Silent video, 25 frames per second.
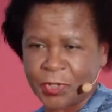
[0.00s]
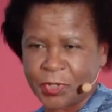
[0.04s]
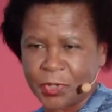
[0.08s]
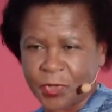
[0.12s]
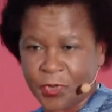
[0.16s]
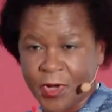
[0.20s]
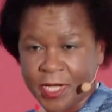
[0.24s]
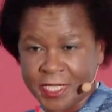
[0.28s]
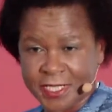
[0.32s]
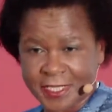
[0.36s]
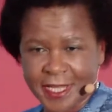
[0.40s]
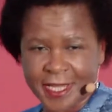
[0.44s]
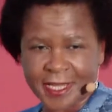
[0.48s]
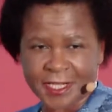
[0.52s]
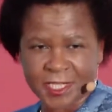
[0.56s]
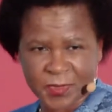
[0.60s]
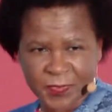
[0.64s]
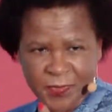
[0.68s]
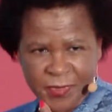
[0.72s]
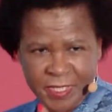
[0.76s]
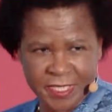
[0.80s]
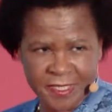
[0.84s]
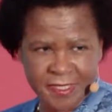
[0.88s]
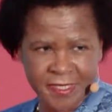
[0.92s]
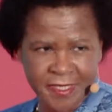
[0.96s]
to attach
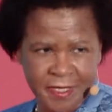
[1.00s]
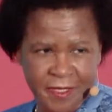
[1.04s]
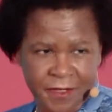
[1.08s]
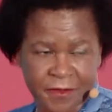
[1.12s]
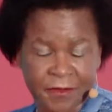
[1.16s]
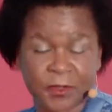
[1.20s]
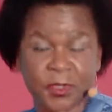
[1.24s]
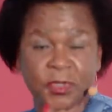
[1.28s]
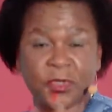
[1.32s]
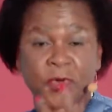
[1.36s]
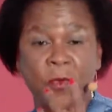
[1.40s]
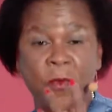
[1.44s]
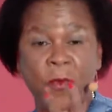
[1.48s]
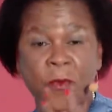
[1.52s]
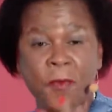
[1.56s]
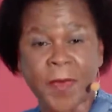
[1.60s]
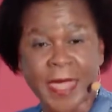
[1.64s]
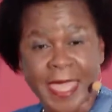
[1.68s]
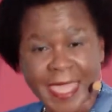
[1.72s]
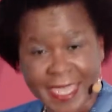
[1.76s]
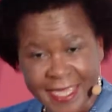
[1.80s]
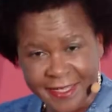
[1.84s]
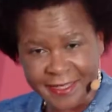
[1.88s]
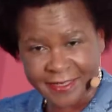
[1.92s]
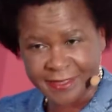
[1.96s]
myself to
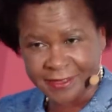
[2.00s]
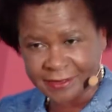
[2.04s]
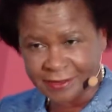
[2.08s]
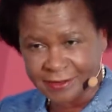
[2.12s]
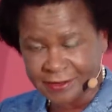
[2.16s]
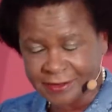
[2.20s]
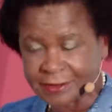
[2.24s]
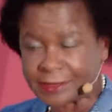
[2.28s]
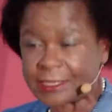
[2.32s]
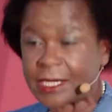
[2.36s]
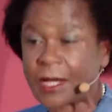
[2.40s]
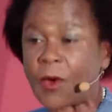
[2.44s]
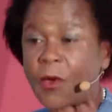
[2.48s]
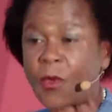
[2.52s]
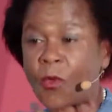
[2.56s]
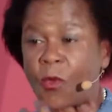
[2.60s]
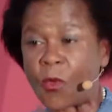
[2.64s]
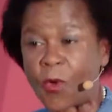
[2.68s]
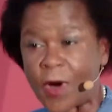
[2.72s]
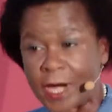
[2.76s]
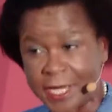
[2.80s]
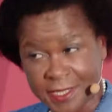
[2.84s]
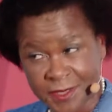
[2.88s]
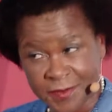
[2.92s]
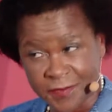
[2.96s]
men,
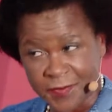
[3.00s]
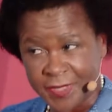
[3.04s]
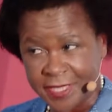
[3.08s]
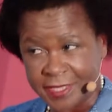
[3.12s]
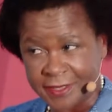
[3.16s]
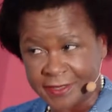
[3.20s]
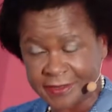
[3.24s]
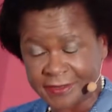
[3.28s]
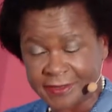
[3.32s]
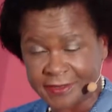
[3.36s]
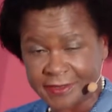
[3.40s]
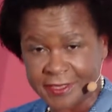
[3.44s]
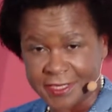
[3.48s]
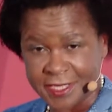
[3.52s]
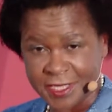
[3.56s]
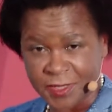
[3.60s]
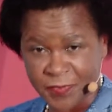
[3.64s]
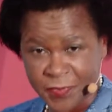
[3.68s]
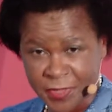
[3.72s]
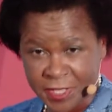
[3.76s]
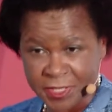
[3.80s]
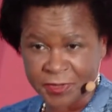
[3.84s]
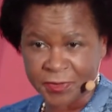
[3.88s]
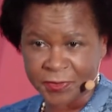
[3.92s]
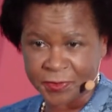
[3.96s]
white men, as
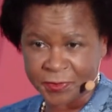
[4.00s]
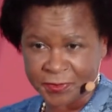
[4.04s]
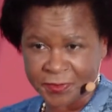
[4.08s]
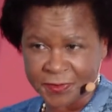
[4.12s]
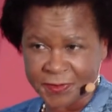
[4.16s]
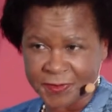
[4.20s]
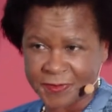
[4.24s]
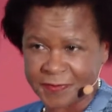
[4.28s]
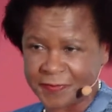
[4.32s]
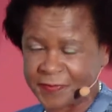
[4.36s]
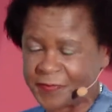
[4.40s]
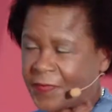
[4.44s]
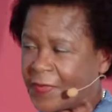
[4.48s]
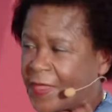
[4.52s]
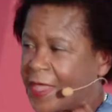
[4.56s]
mentors.